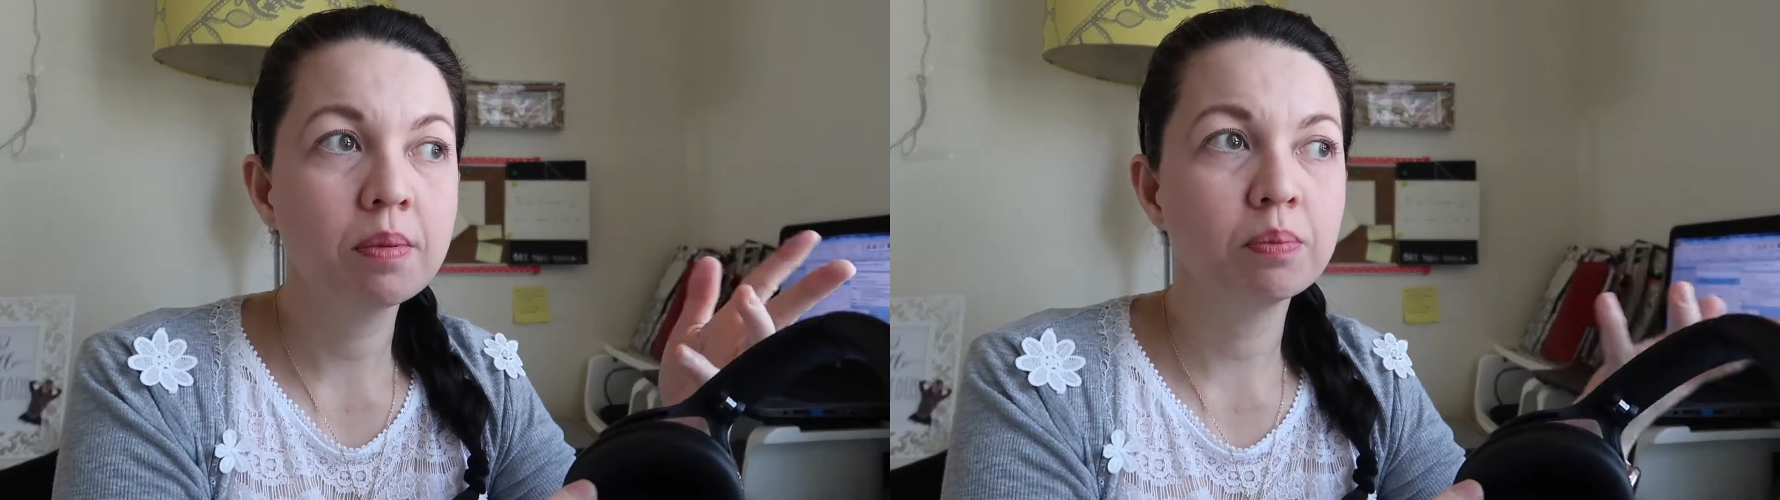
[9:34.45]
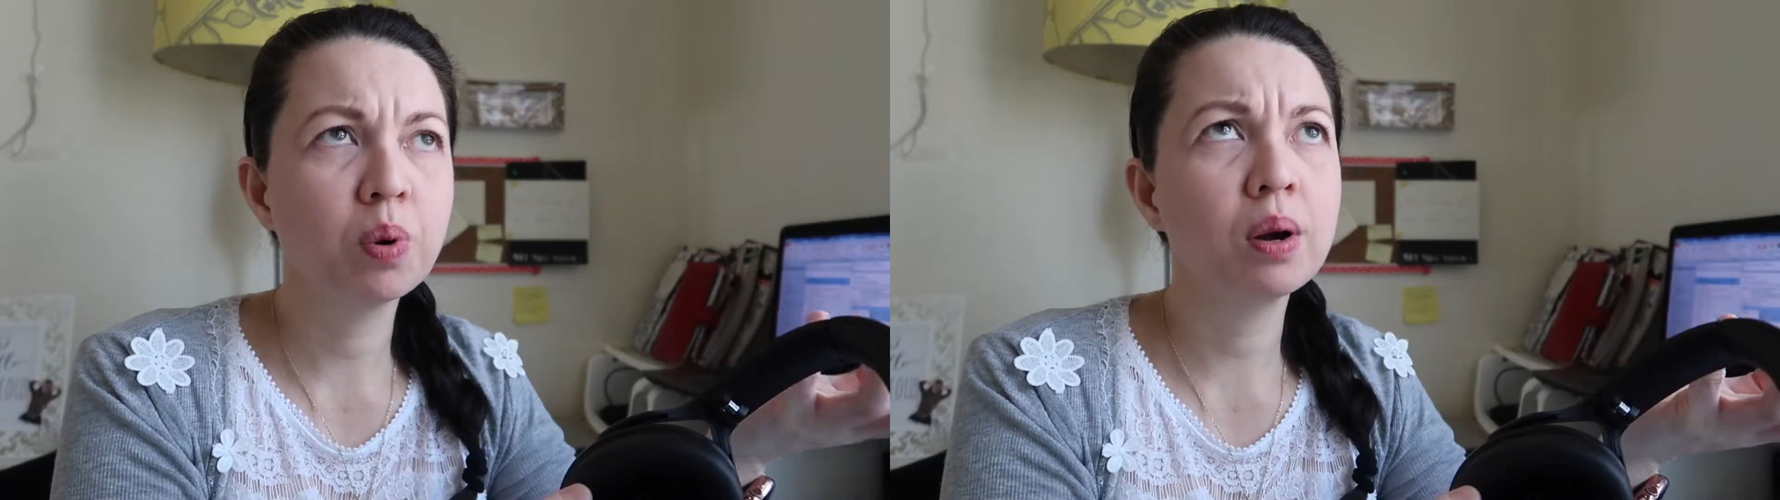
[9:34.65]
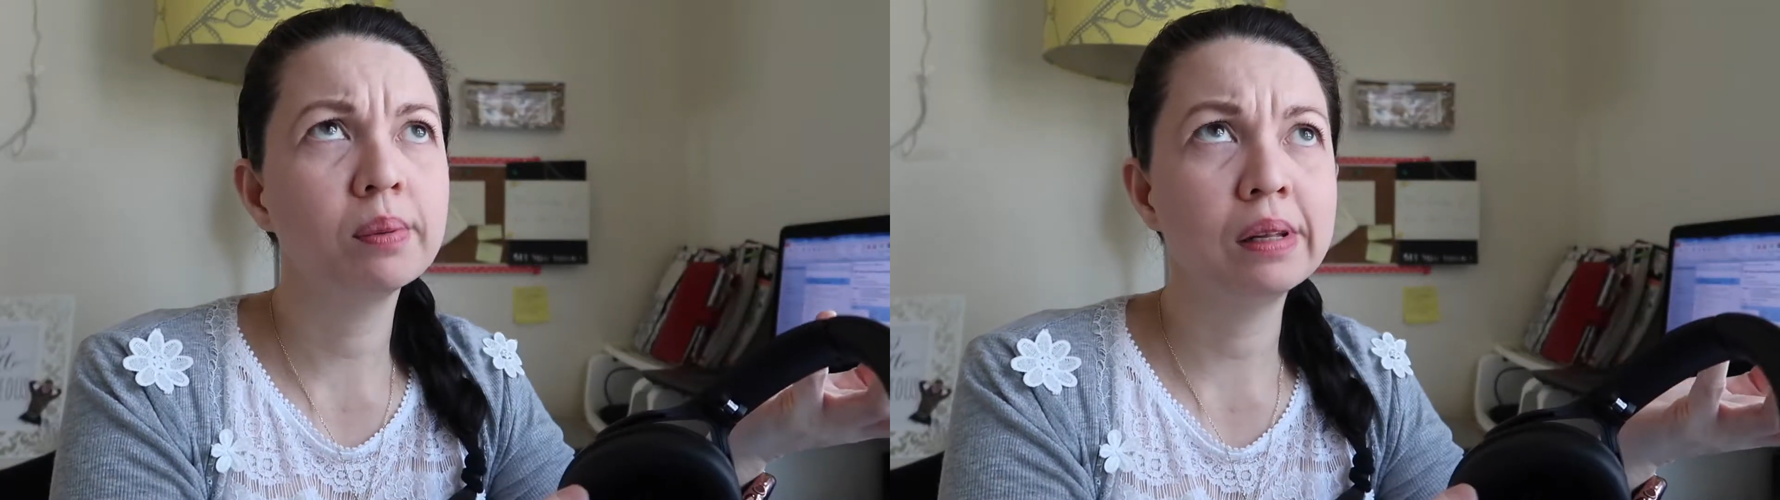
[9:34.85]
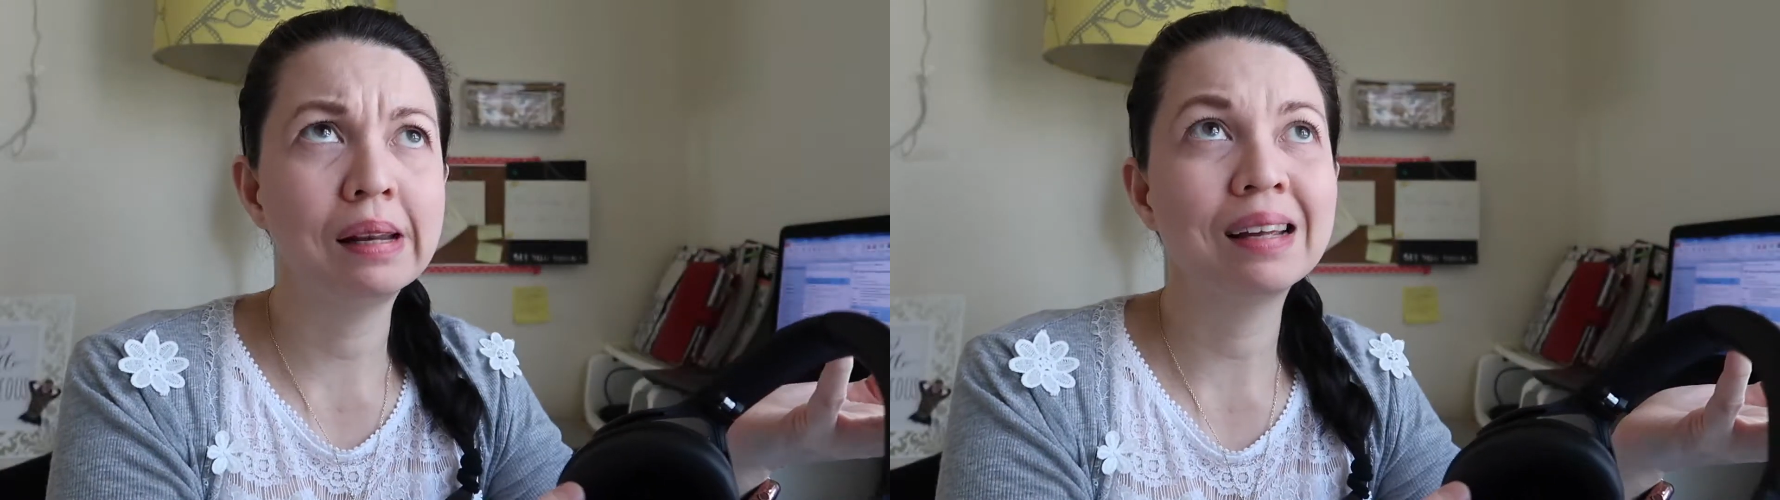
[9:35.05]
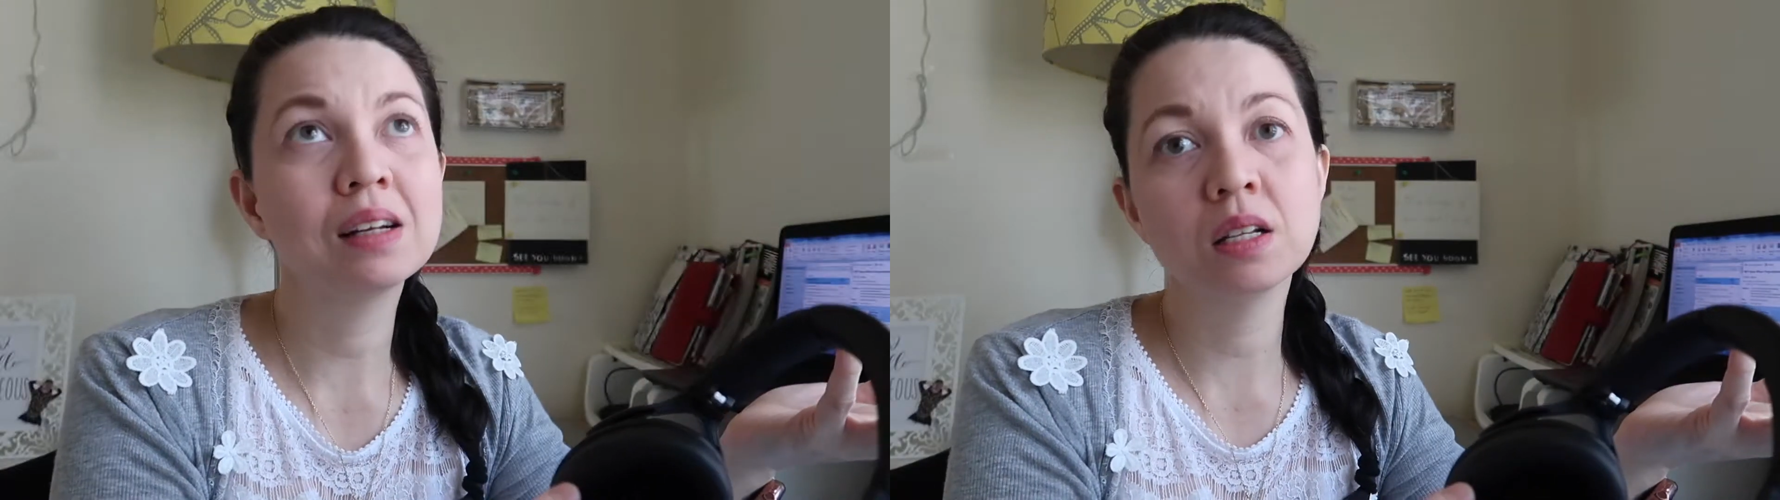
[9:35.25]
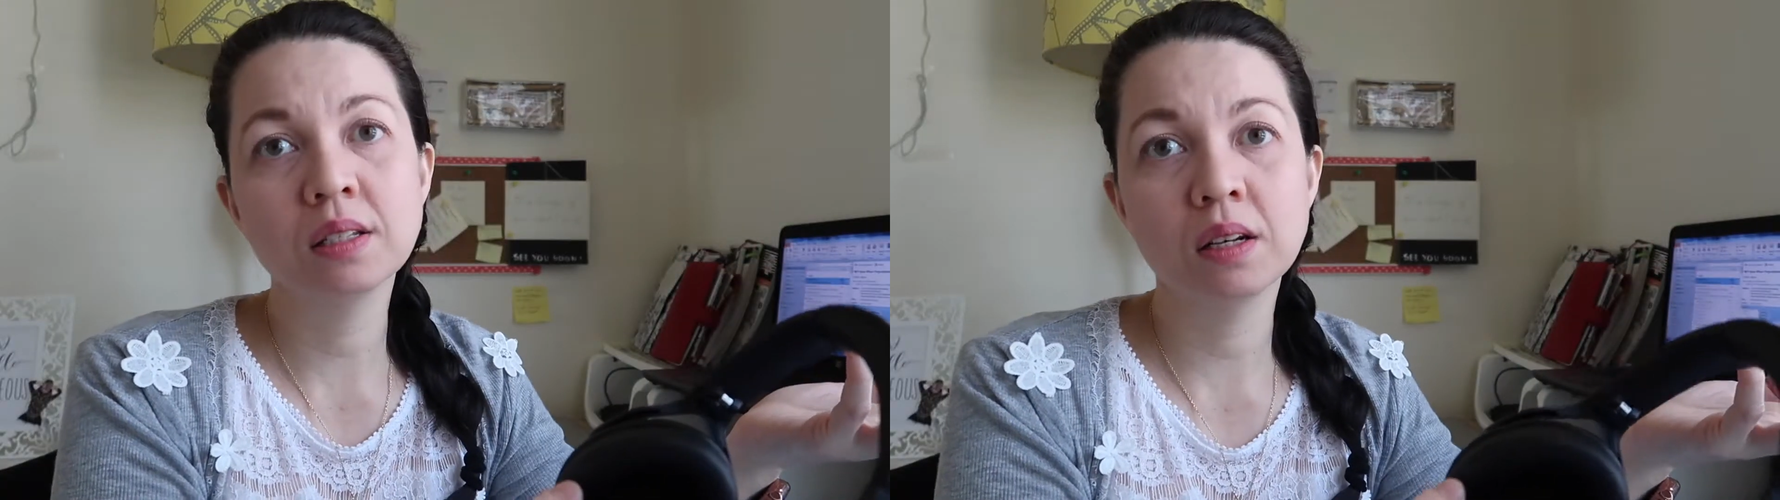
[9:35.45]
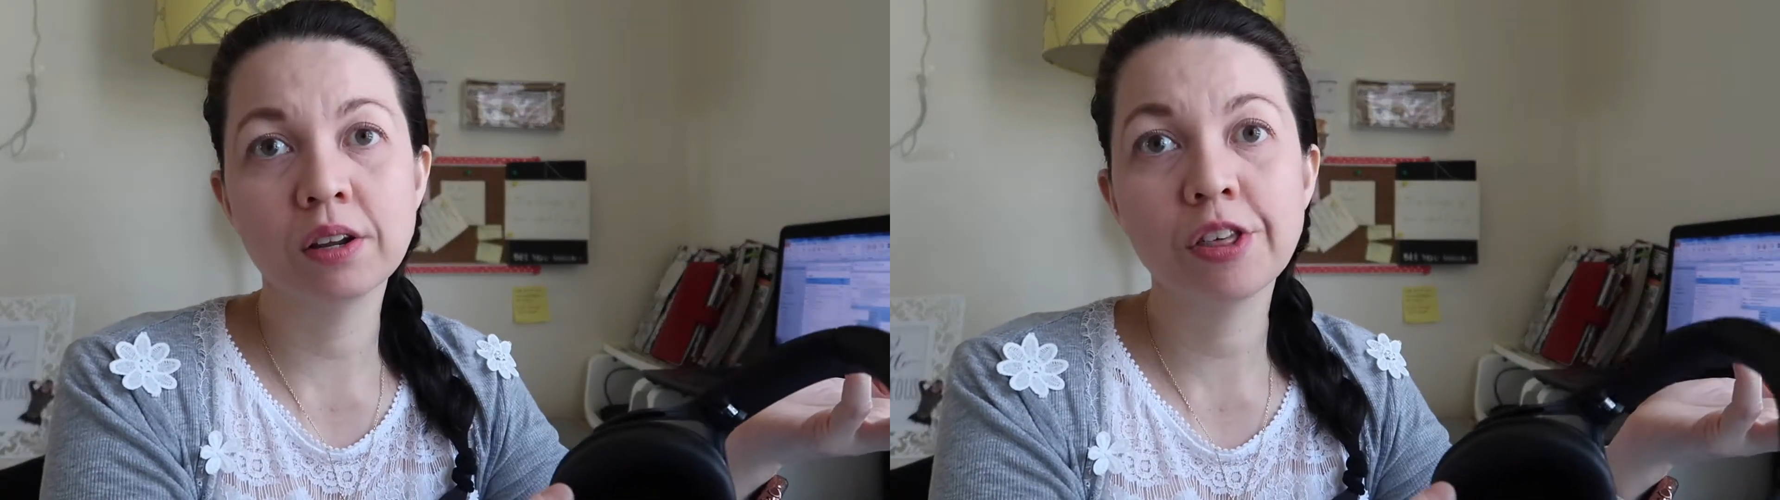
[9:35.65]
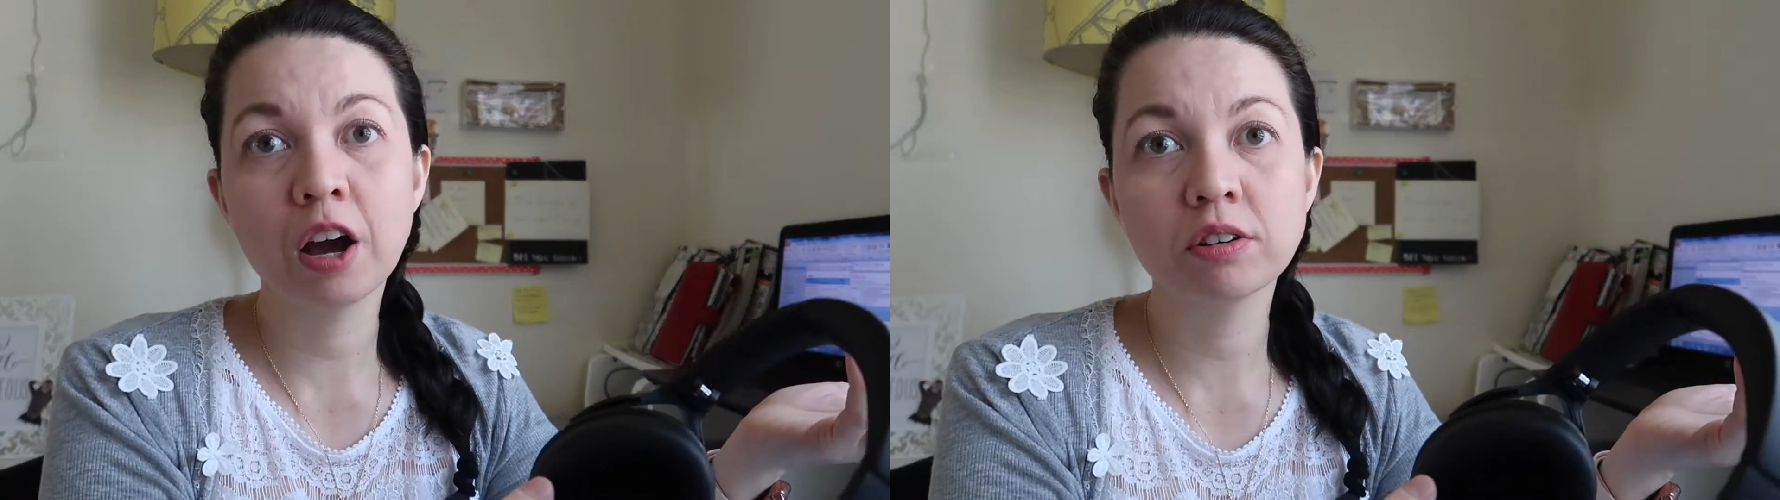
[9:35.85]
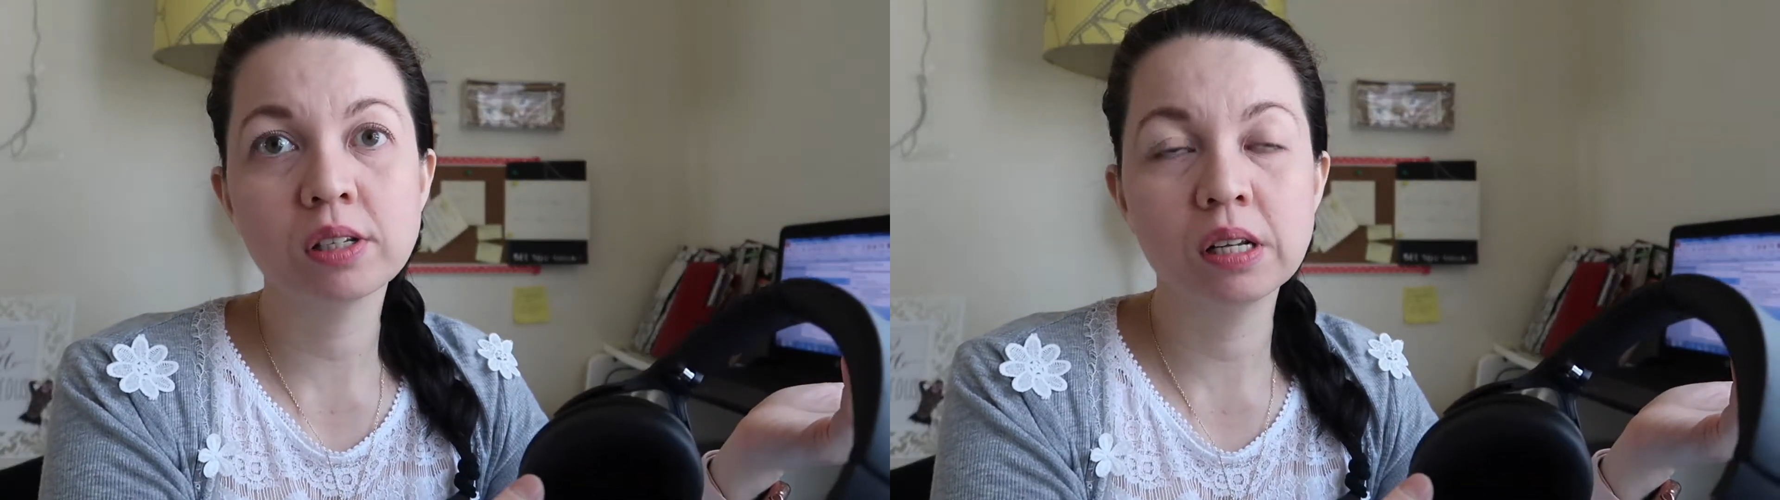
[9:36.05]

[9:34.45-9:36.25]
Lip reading: probably like less than 1,000.